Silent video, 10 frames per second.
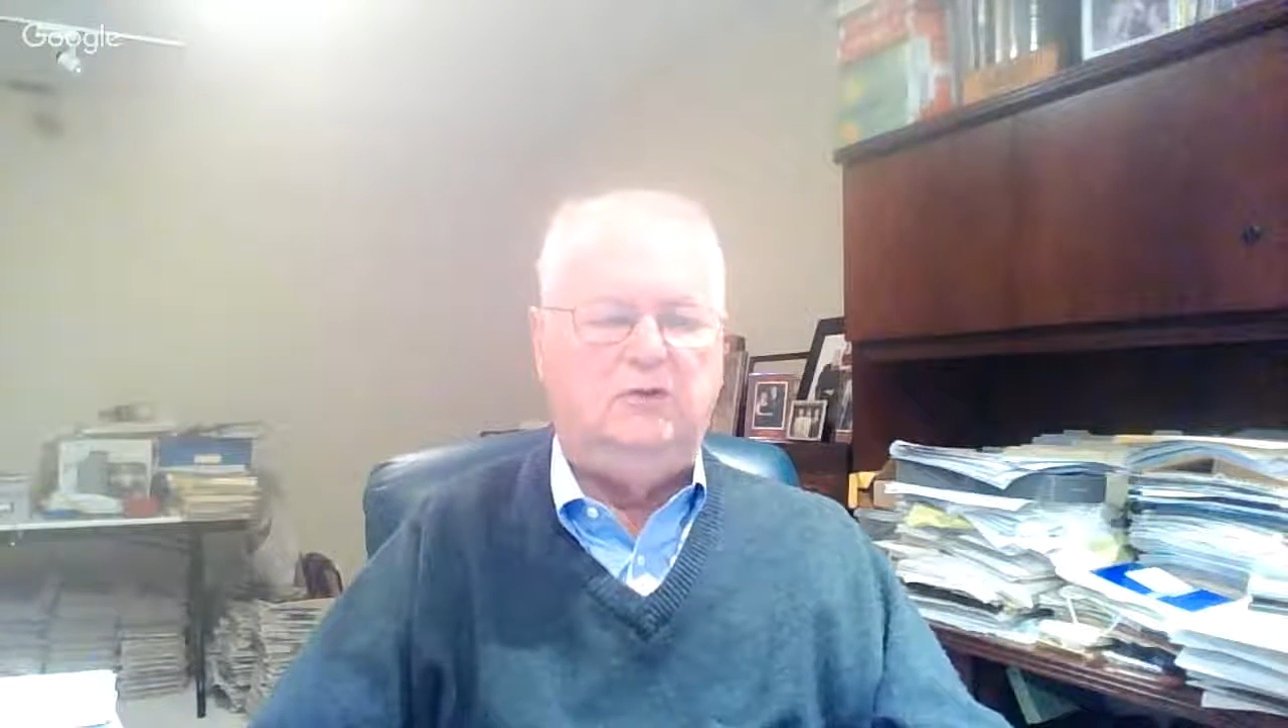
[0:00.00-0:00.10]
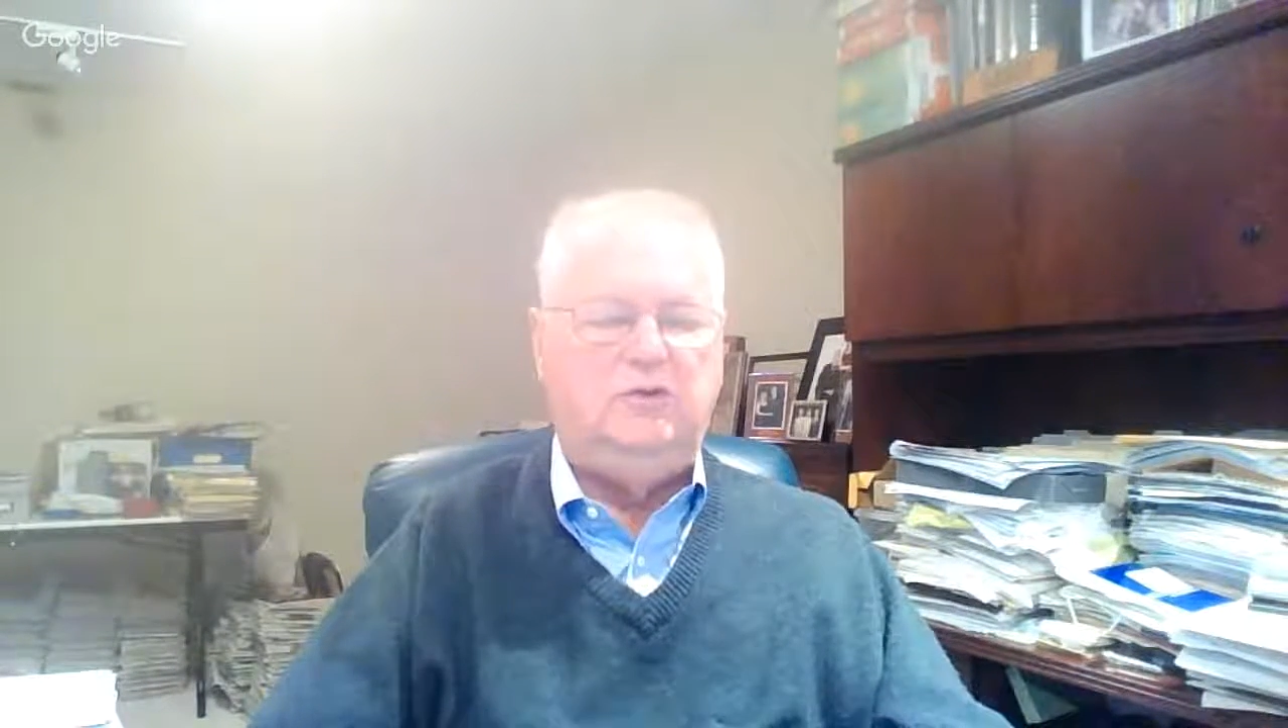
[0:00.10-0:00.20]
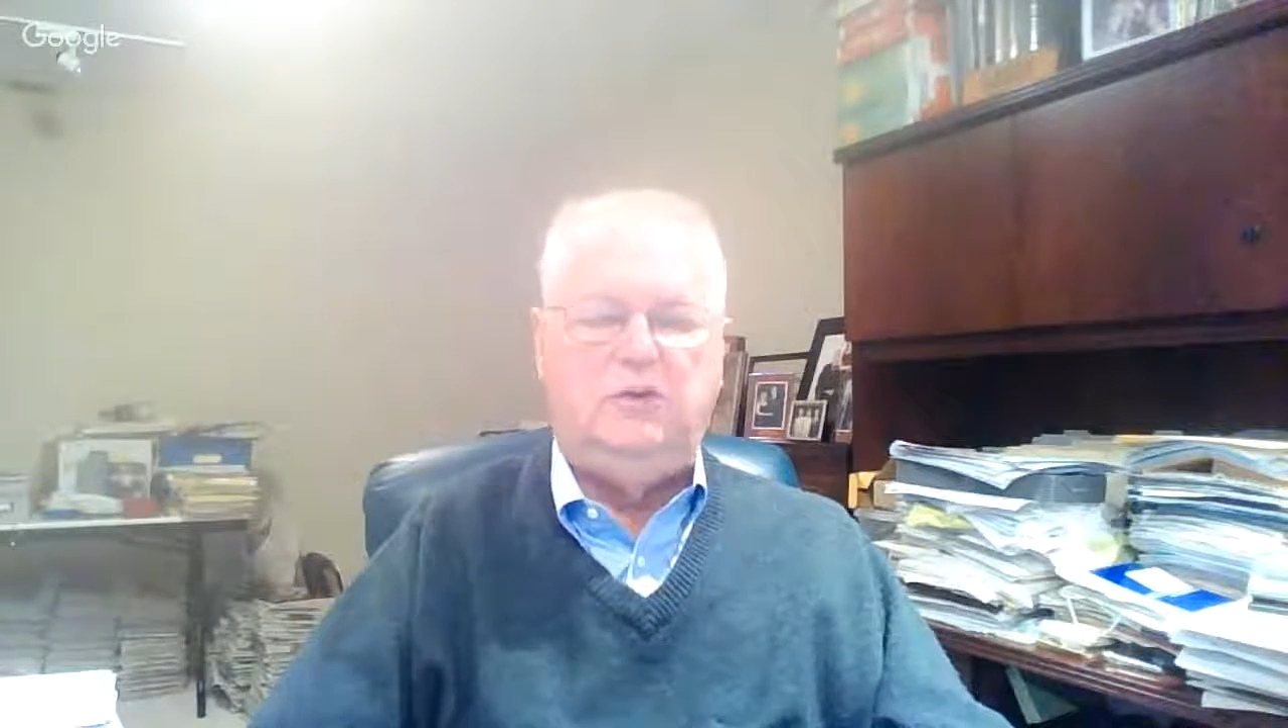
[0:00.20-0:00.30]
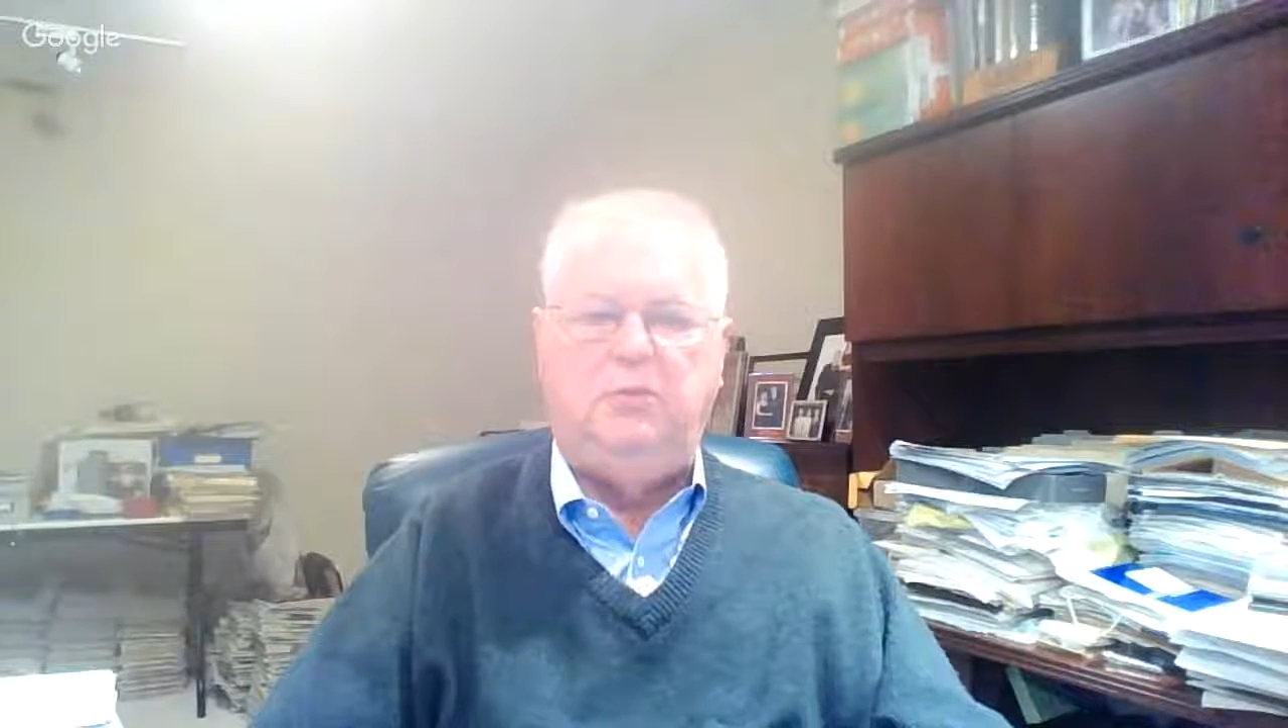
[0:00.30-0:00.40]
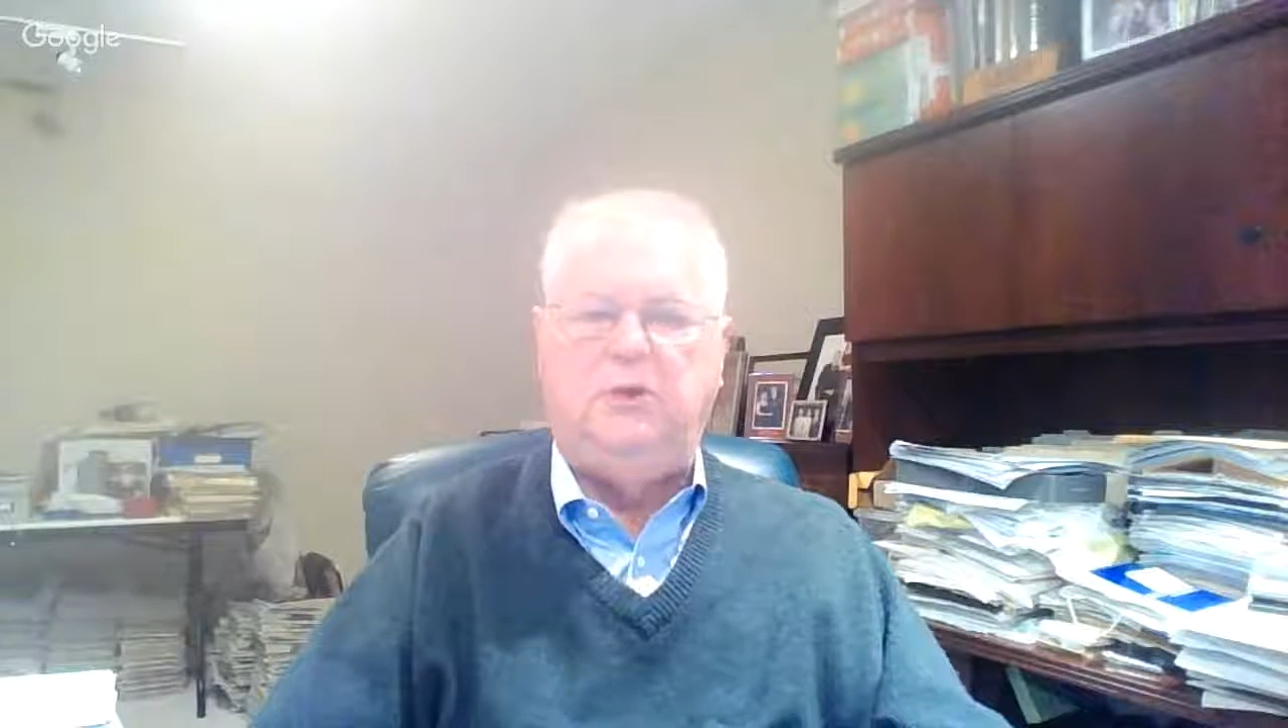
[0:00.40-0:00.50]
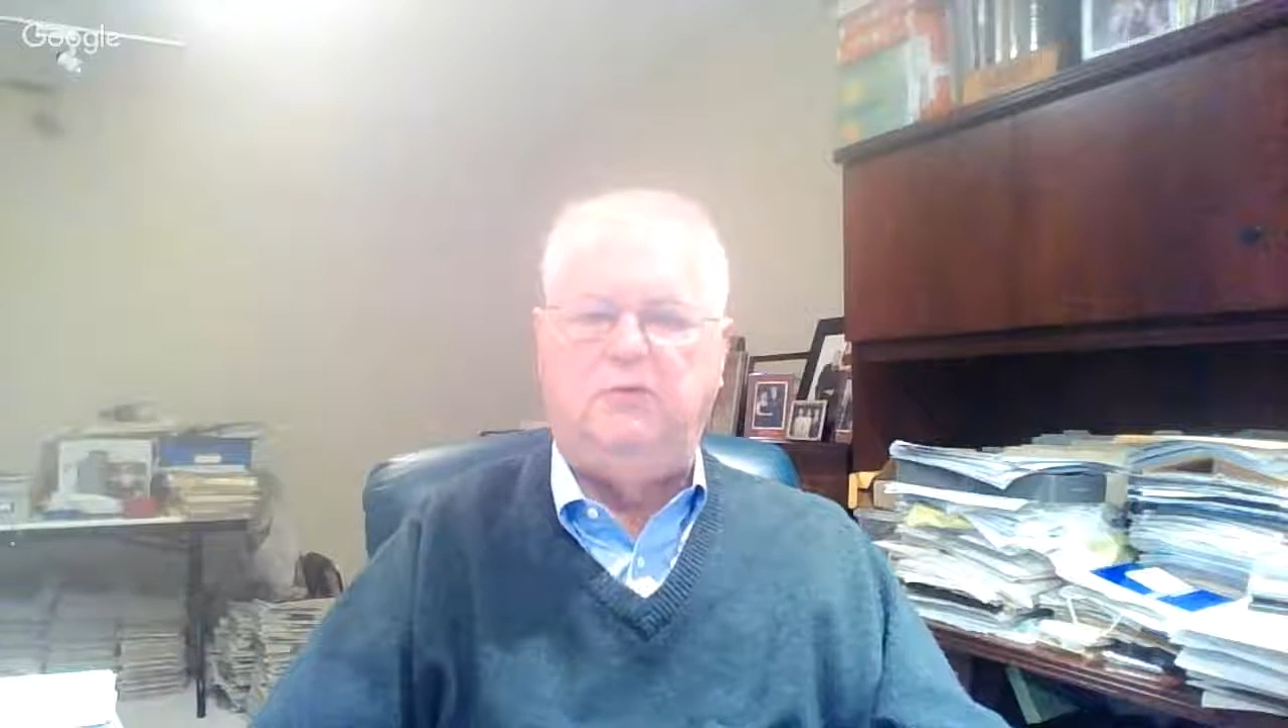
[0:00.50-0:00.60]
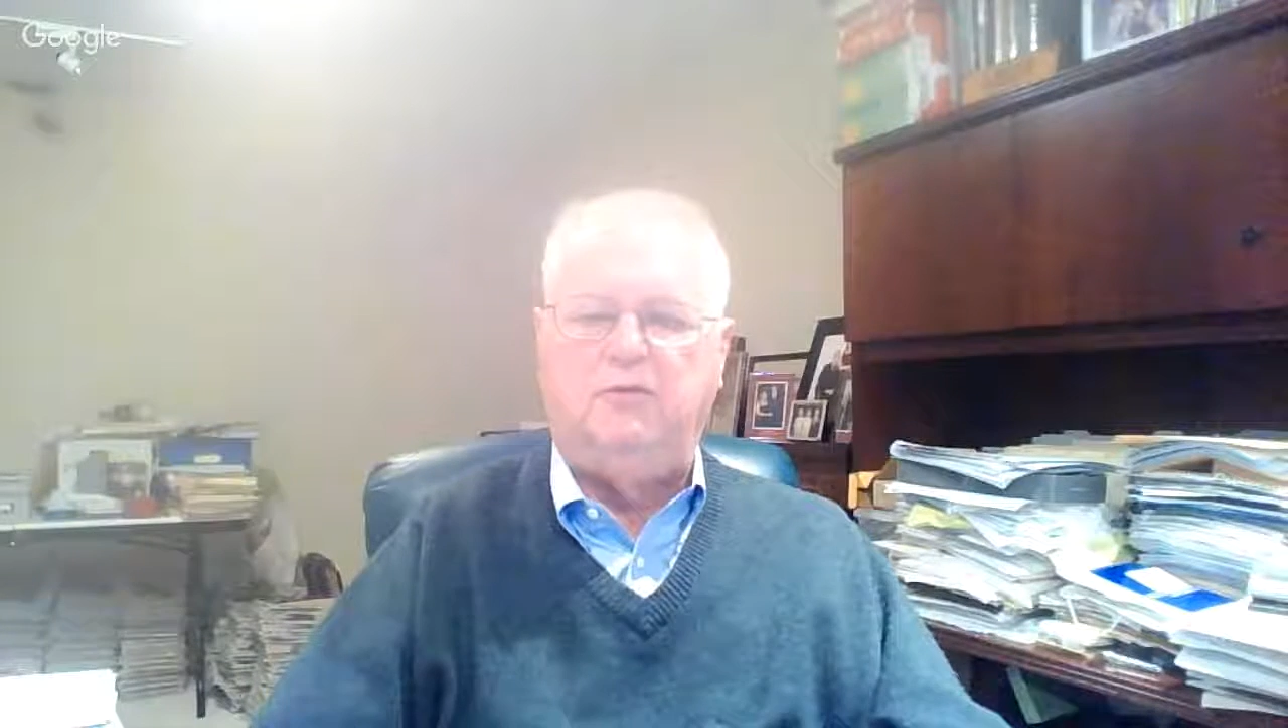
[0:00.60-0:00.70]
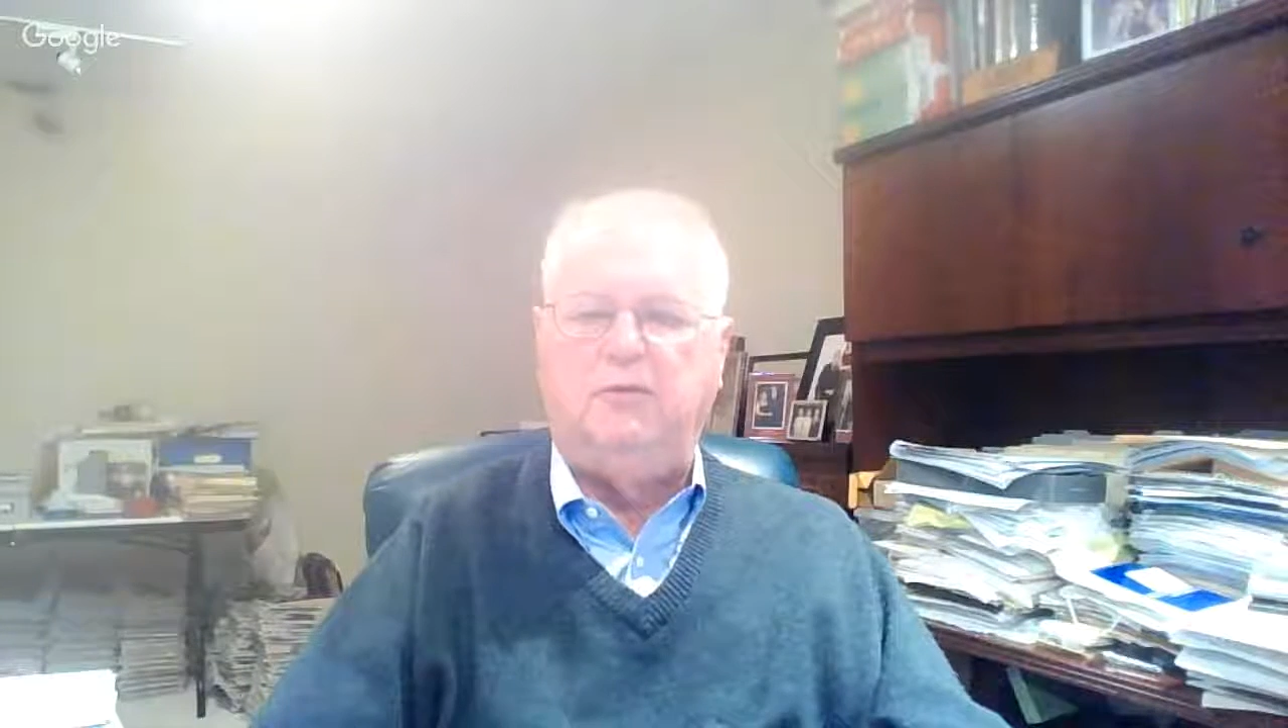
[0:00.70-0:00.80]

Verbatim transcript: So you see a